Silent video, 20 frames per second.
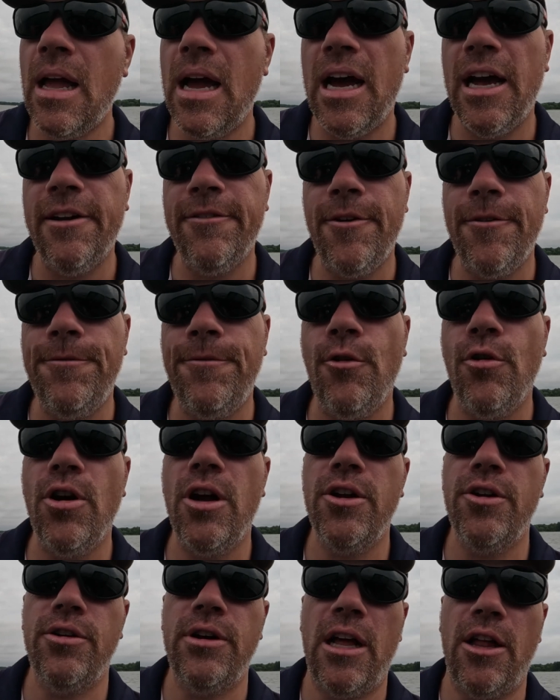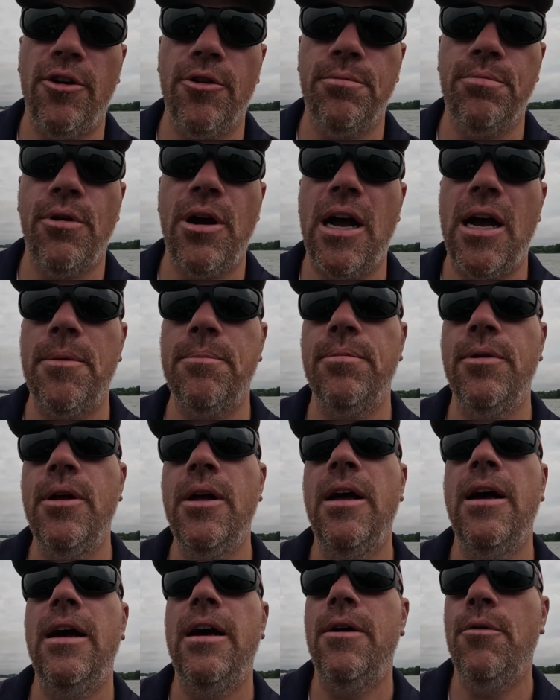out of a $400 prop,
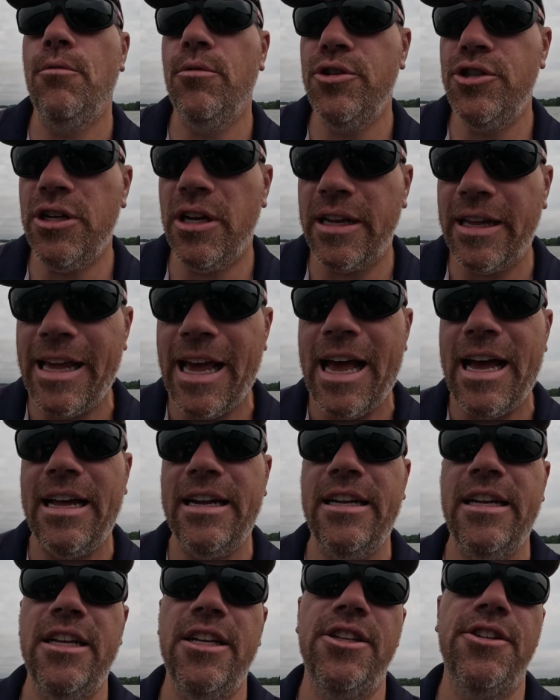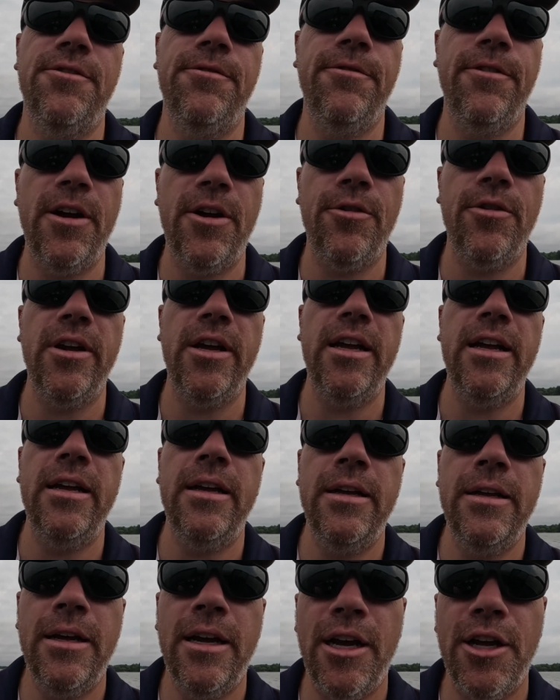which again is very
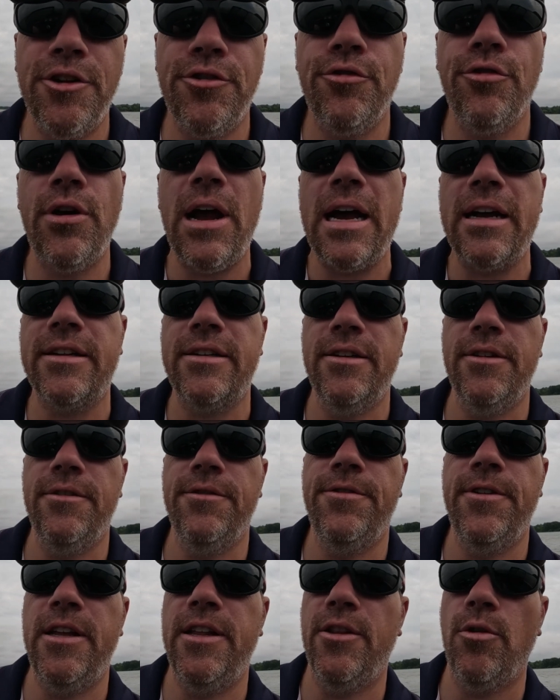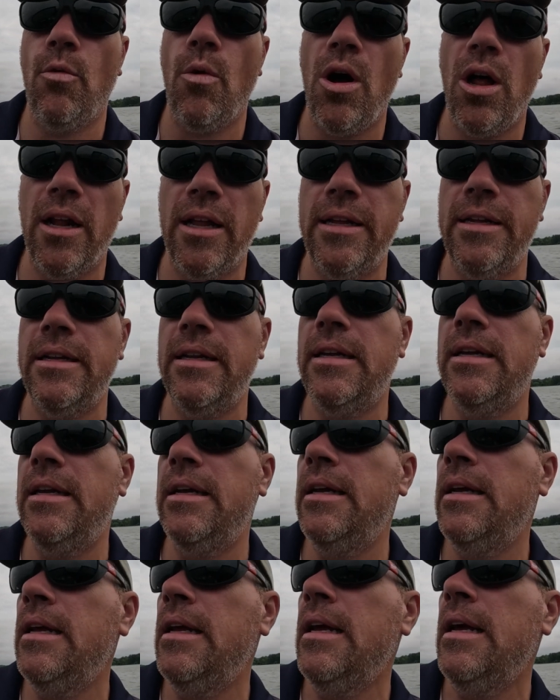attractive in the wallet.
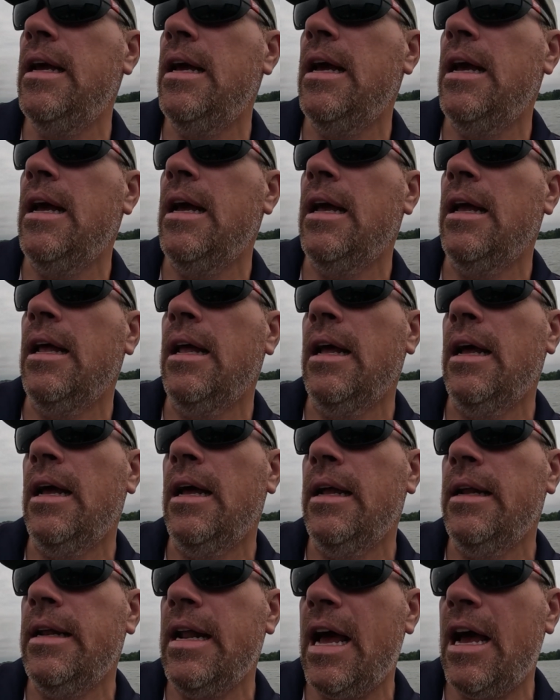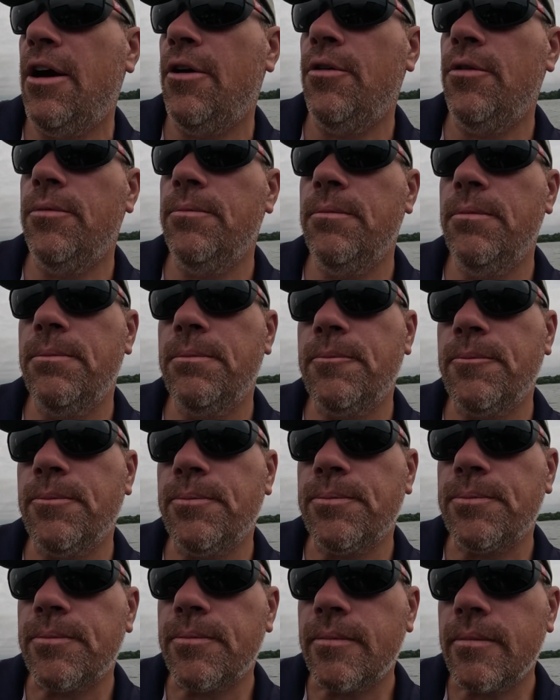Now,
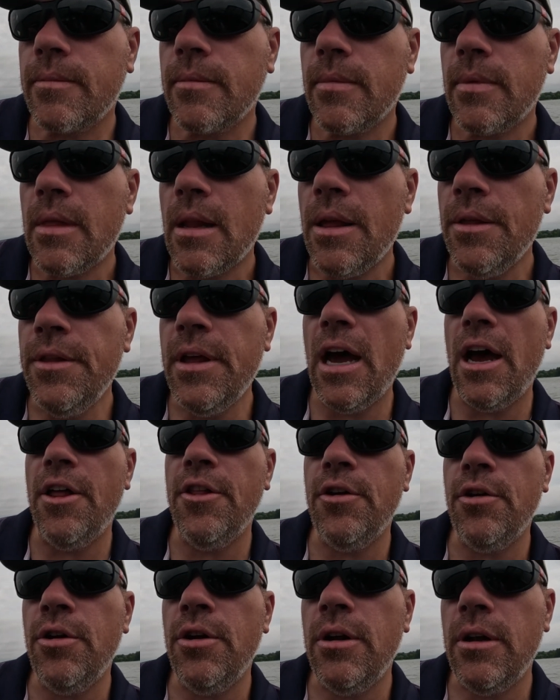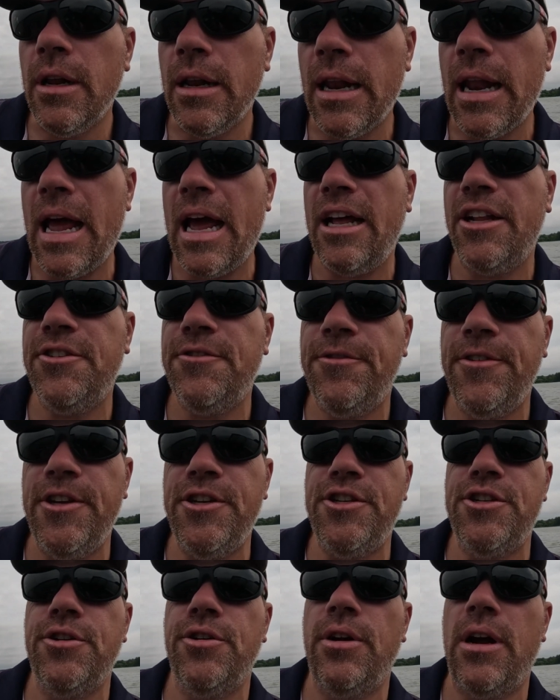the other last
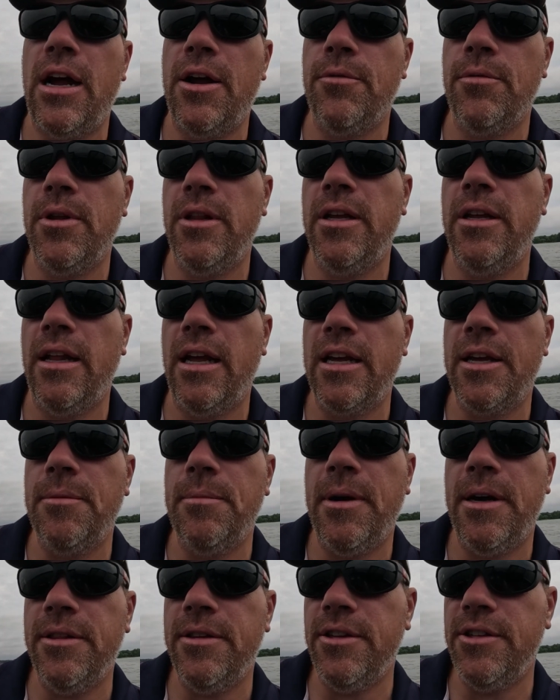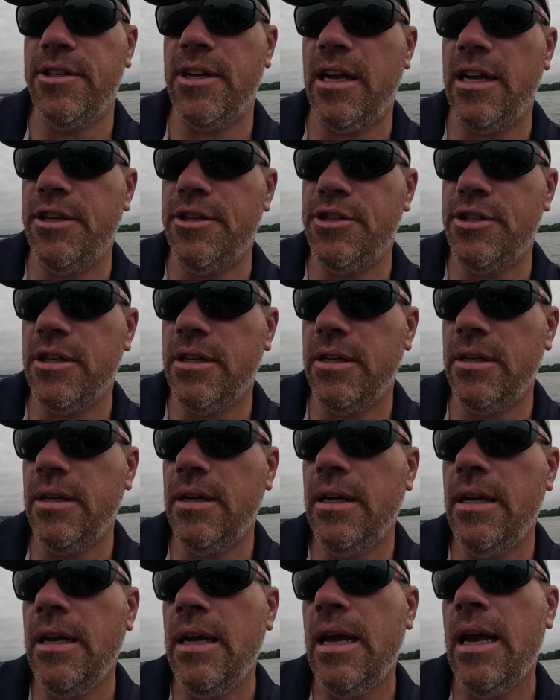feature I really like about this engine,
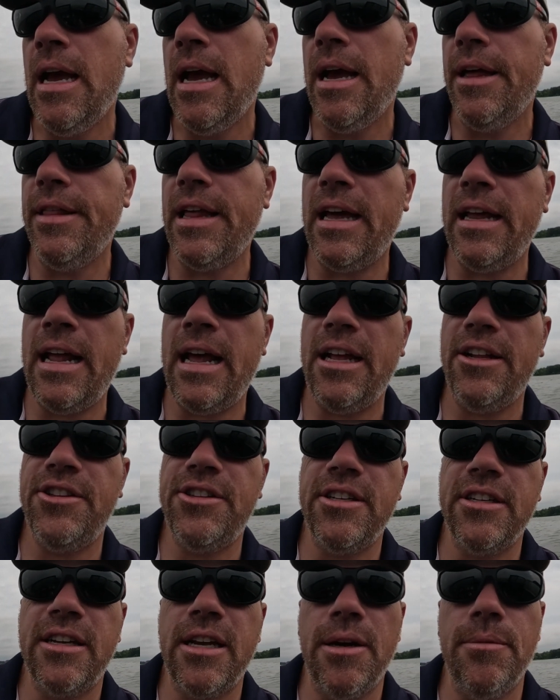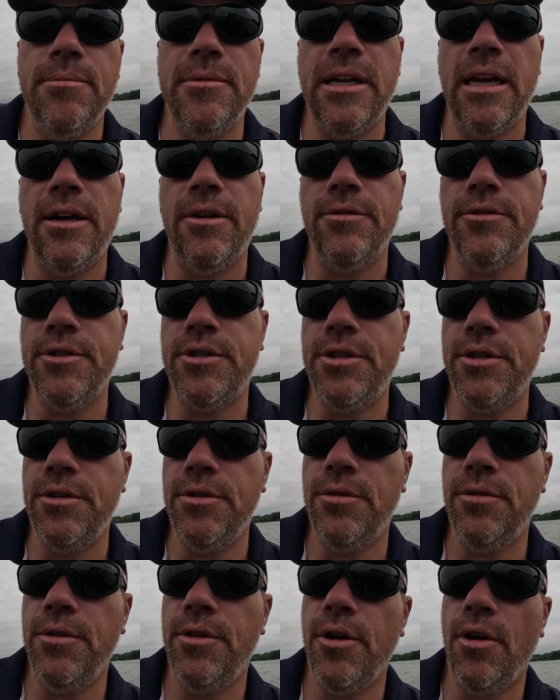and that has to come down
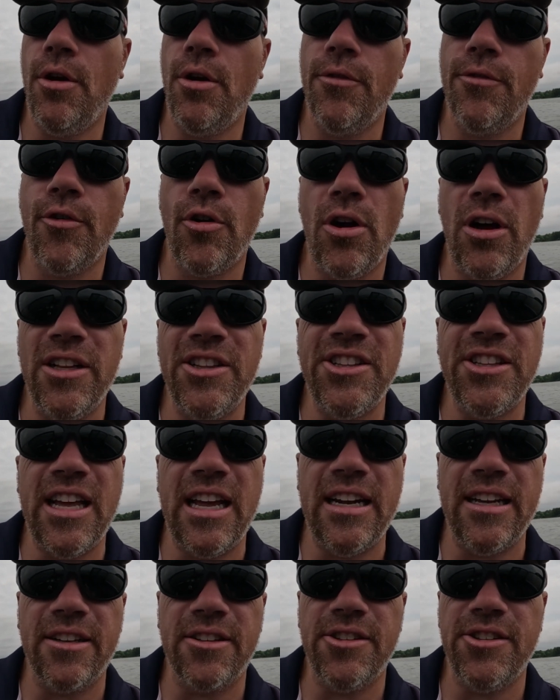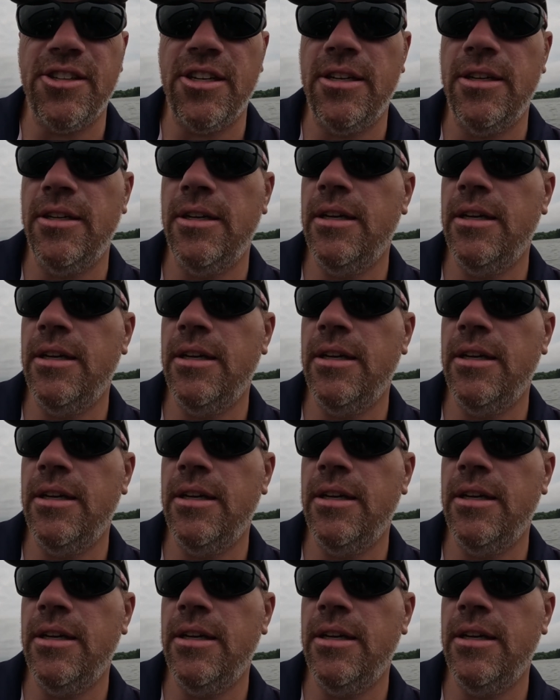to the overall aesthetics.